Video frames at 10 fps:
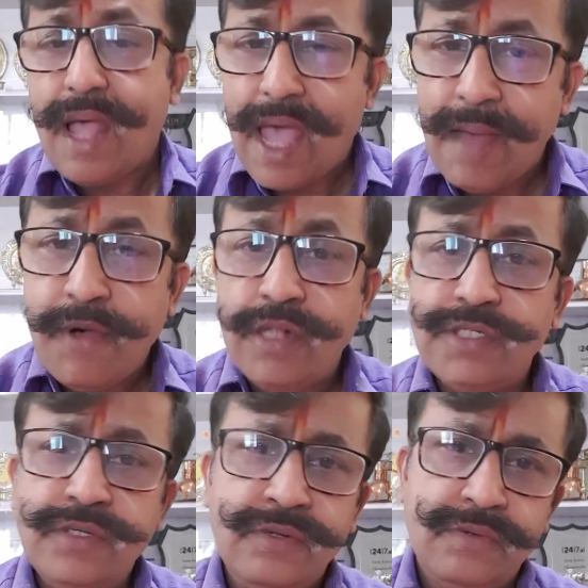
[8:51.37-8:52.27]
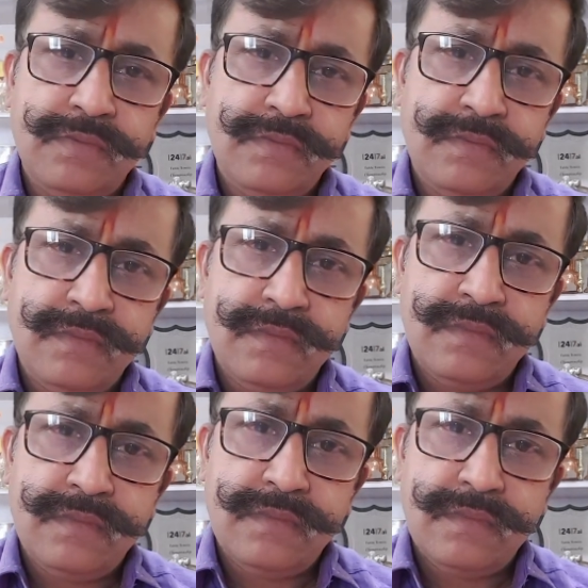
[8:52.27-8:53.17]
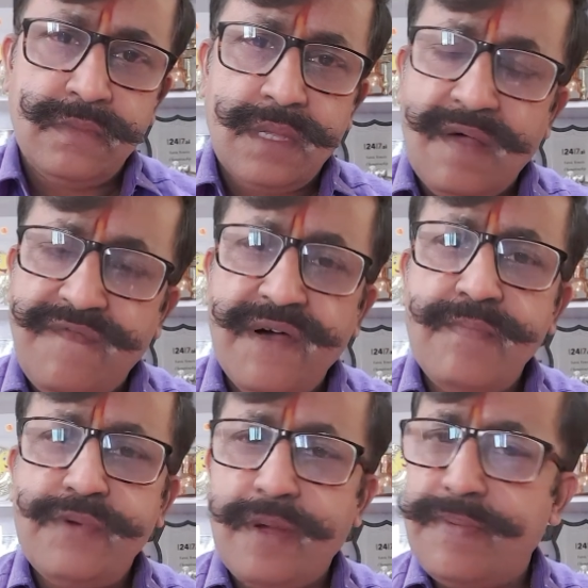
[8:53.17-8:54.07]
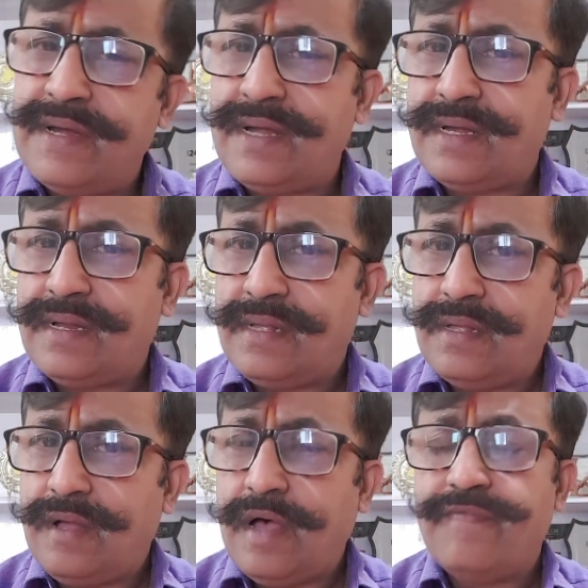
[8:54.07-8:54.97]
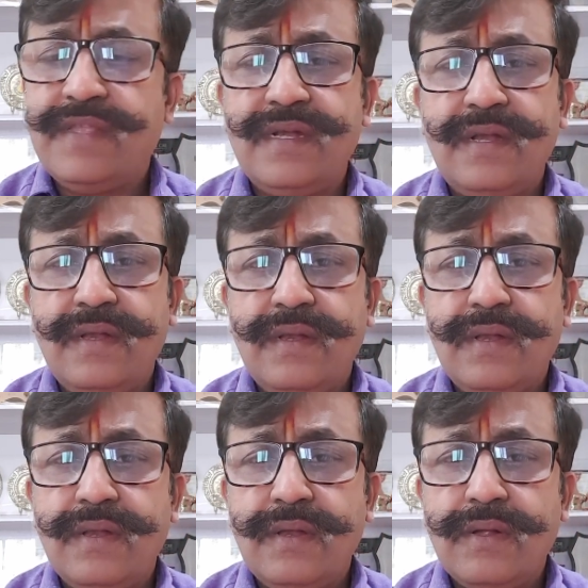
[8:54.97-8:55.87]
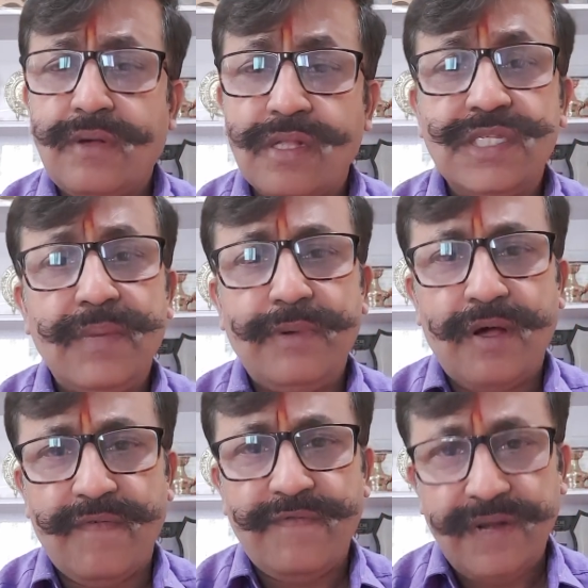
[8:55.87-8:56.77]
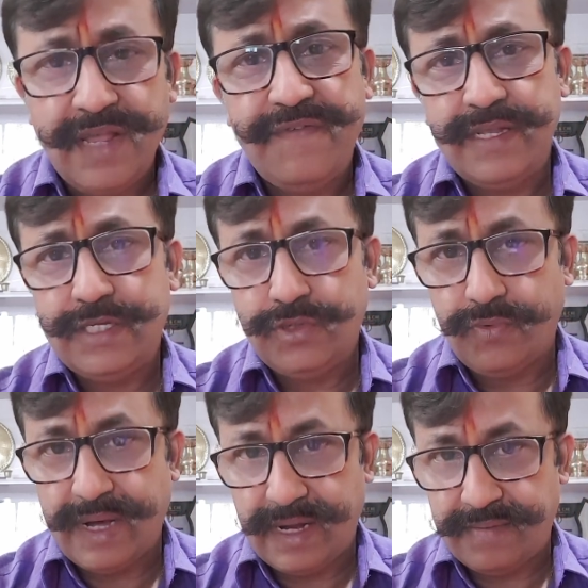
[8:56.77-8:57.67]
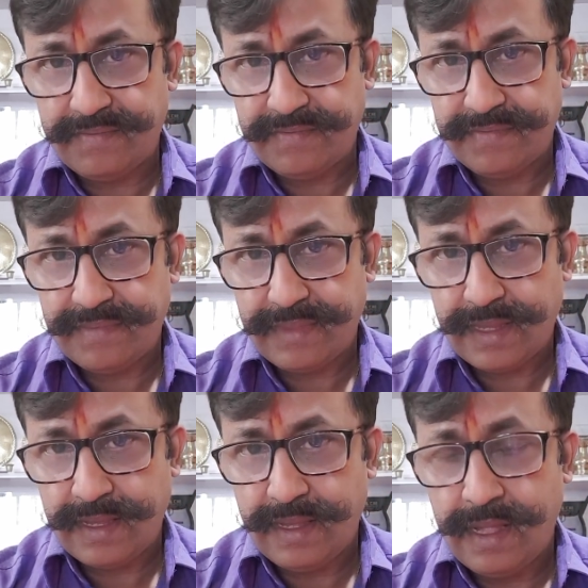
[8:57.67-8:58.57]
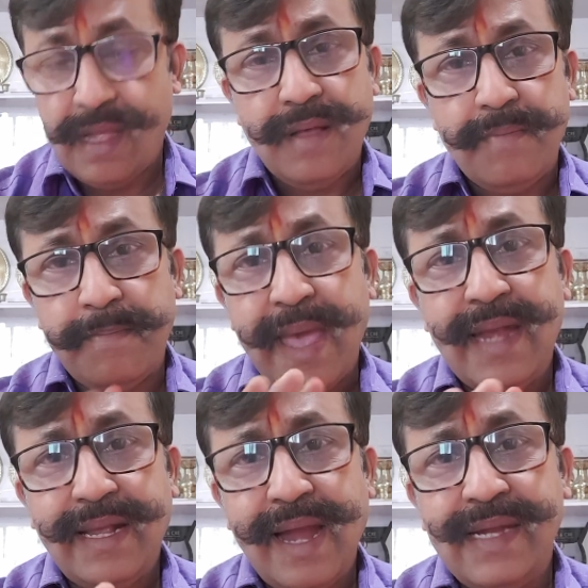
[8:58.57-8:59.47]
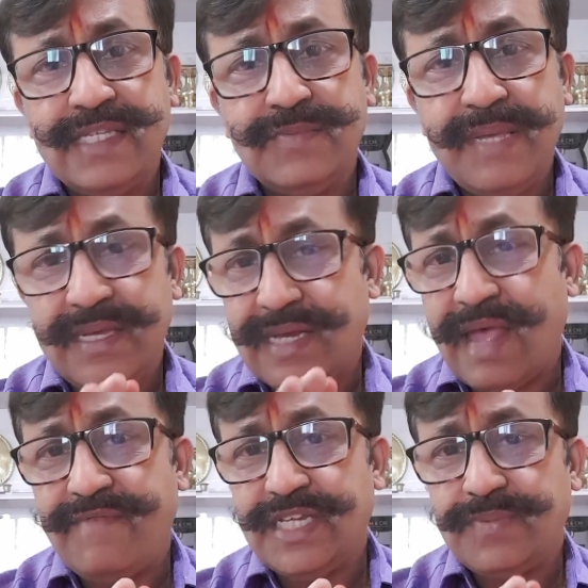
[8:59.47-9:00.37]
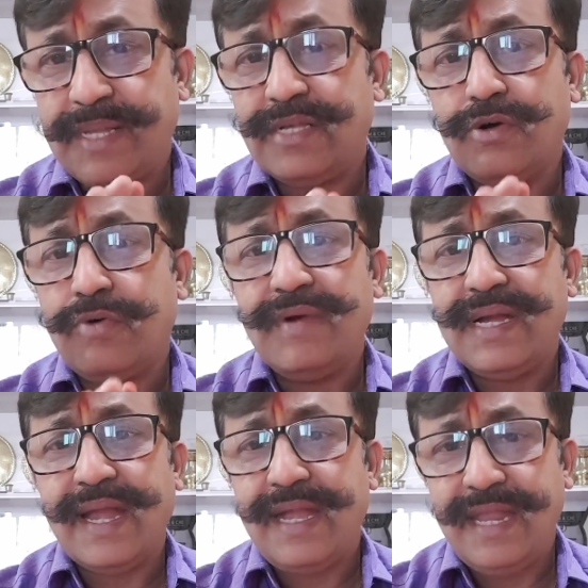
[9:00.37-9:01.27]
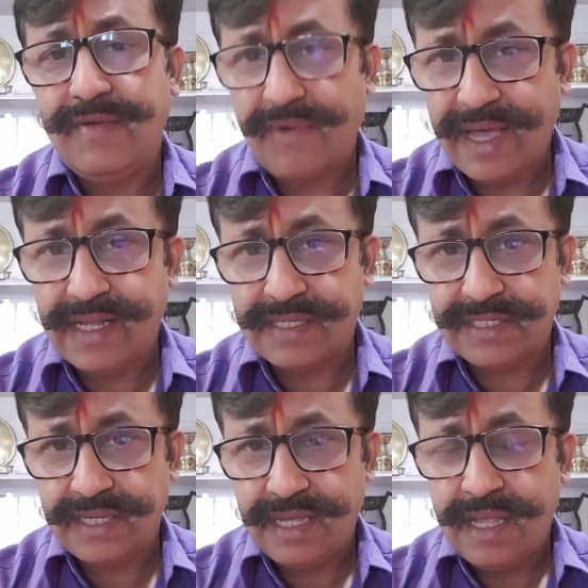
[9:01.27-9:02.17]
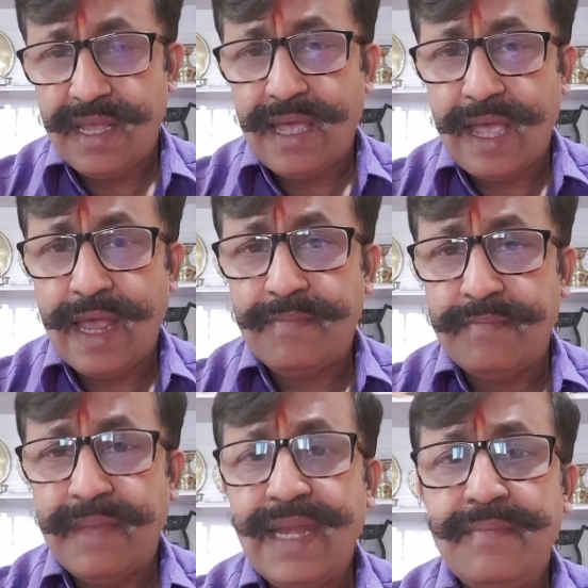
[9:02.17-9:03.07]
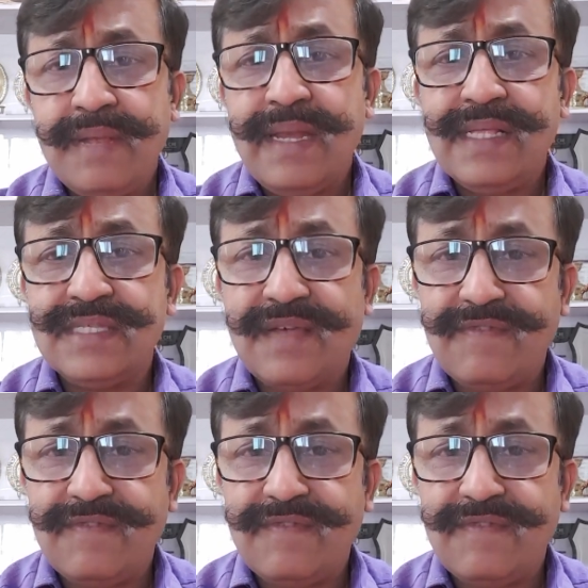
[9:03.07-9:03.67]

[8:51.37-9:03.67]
I'm also a firm proponent of the concept of difference to one. Mankind is being ravaged by the COVID 19 virus, and many millions have